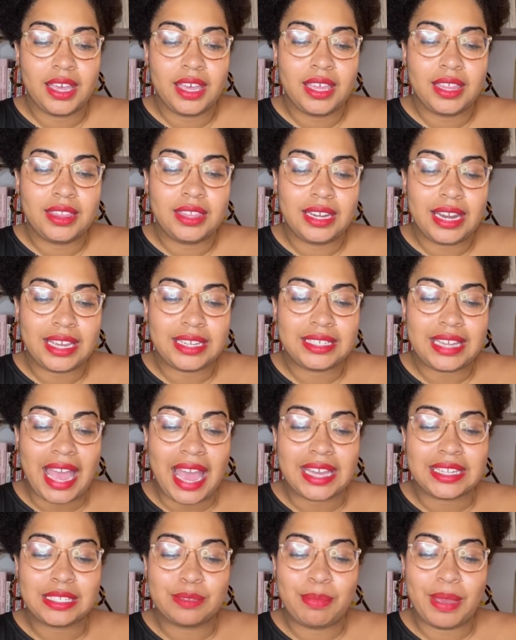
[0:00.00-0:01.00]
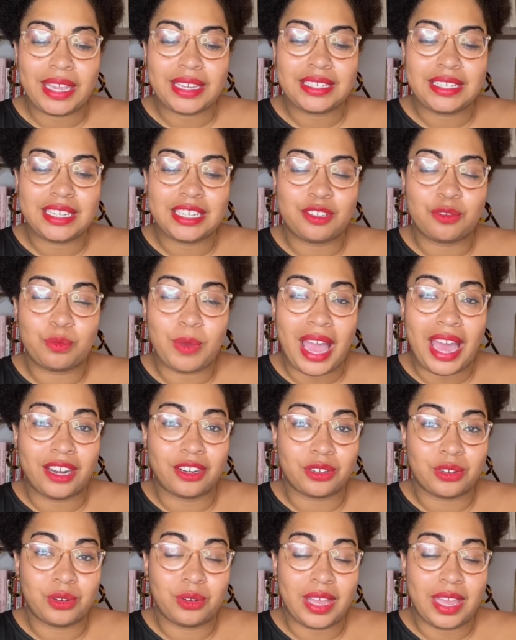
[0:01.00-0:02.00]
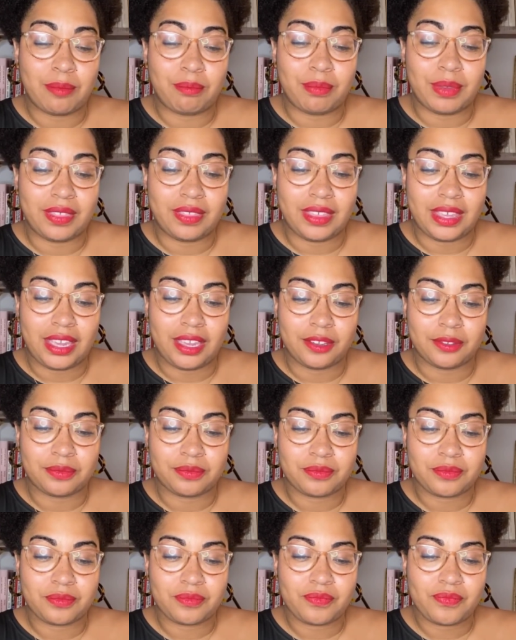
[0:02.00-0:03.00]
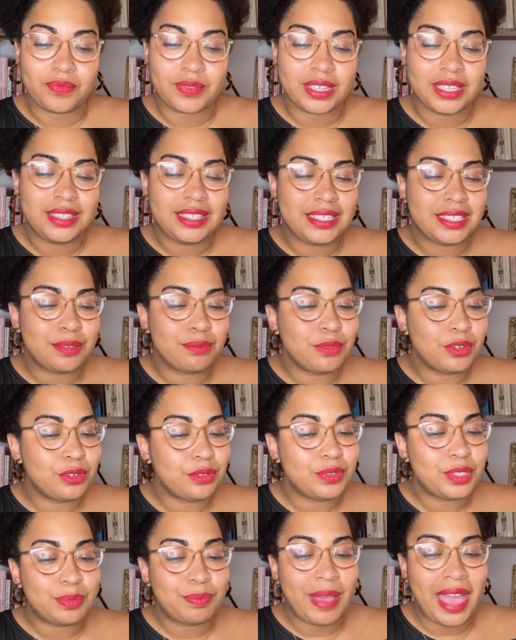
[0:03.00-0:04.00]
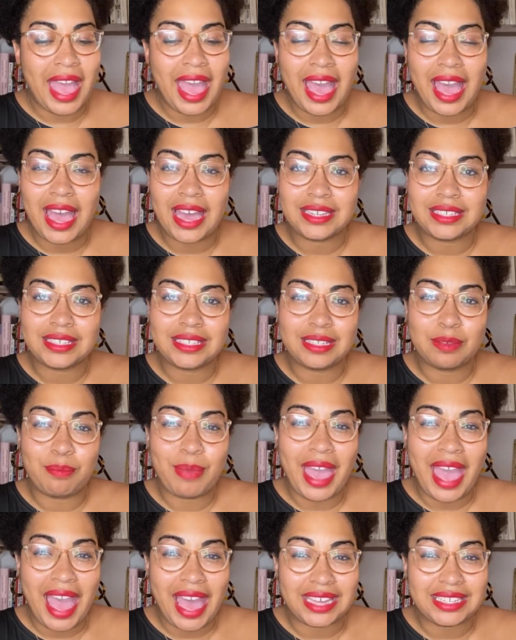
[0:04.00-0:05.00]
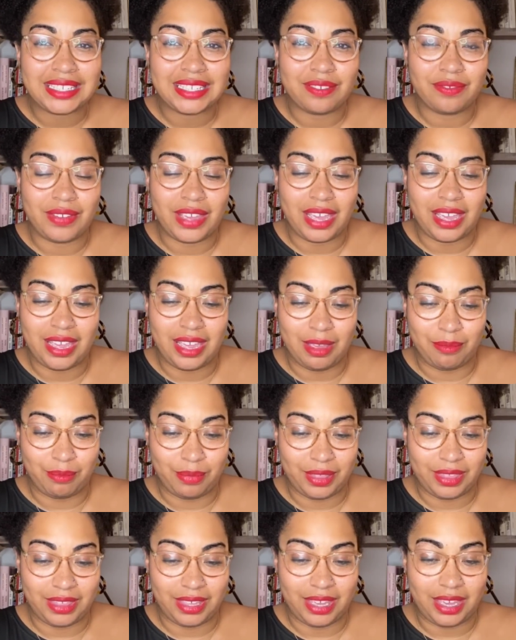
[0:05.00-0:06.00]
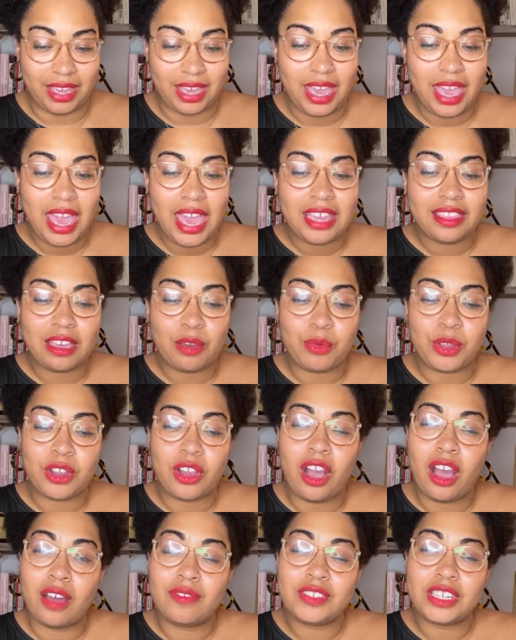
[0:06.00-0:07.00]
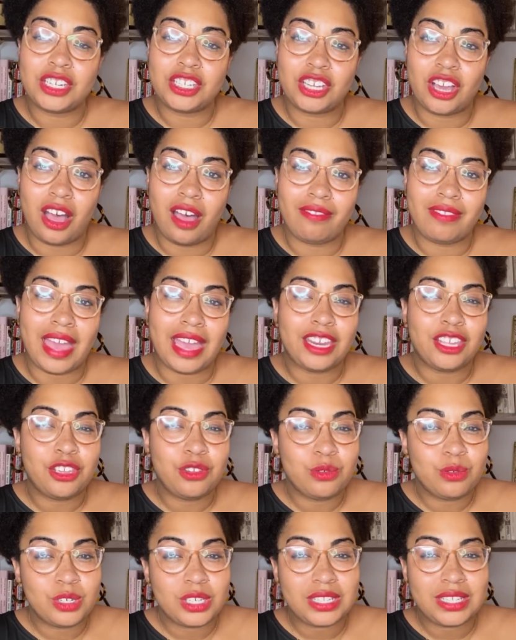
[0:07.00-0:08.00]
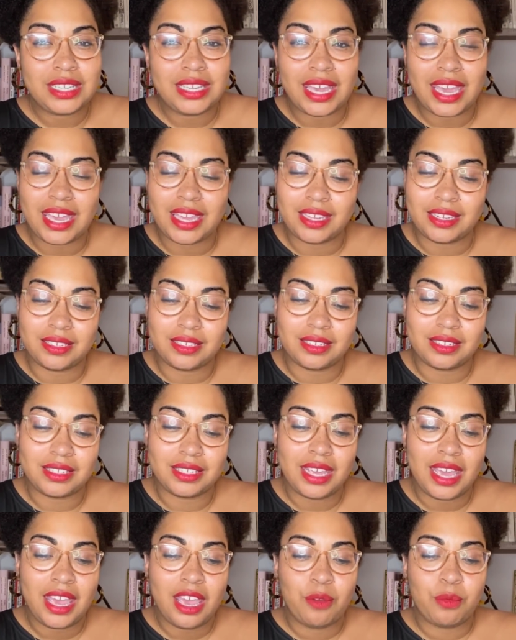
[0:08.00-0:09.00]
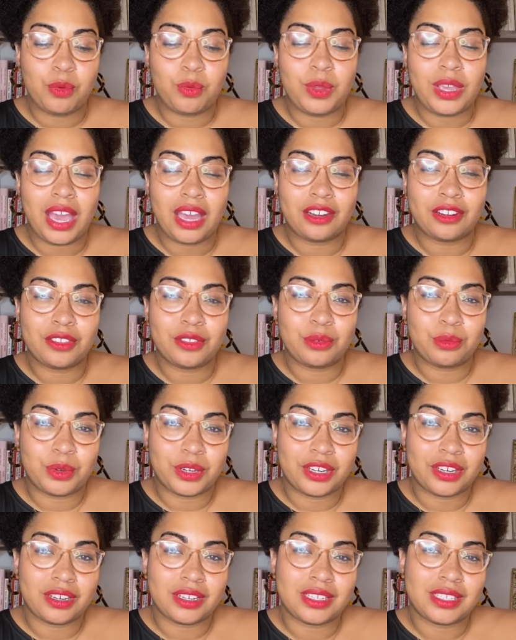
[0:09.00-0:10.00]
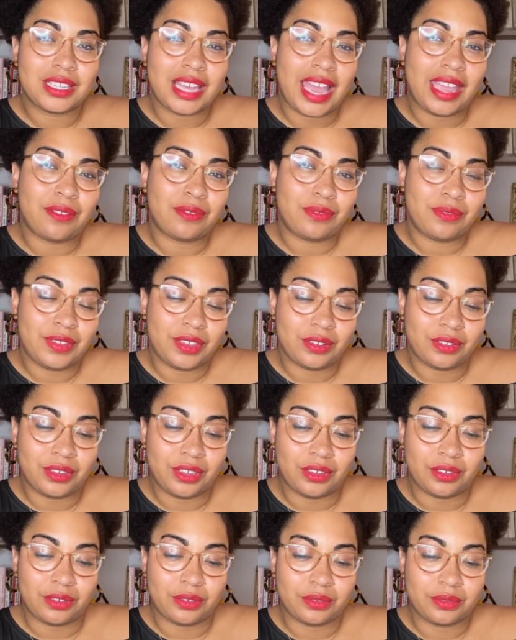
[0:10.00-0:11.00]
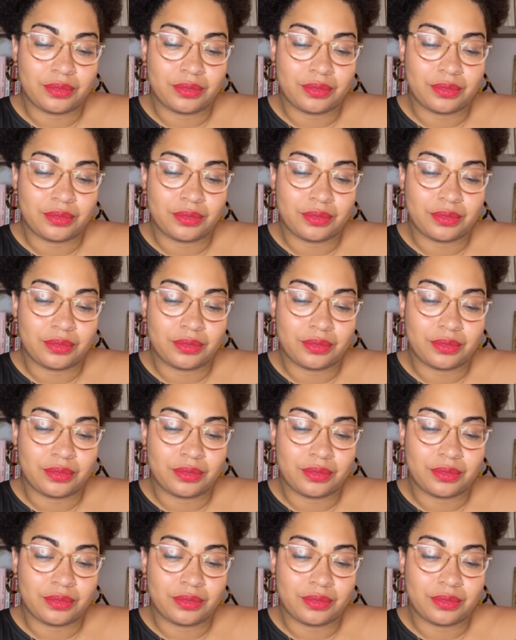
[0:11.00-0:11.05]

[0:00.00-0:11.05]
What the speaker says: The next aspect is radical empathy. This moves past the passive empathy that we are often taught that usually ends when we utter the words, "I feel you."